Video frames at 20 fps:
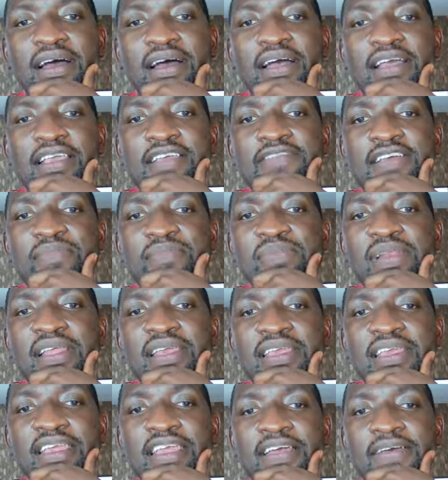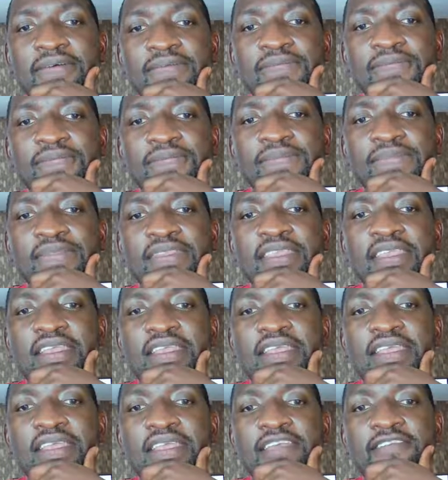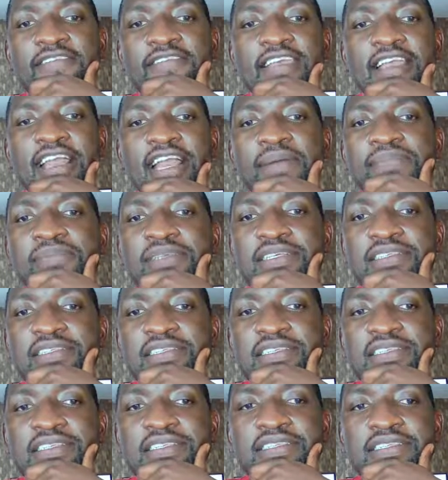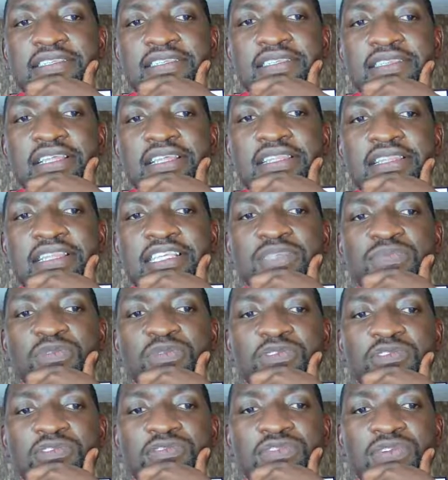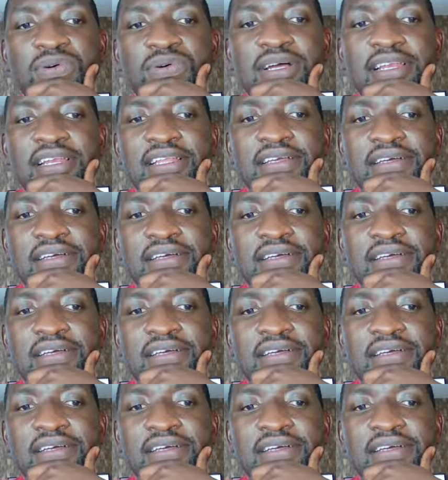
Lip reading: If I play here, if he captures this, then this moves forward,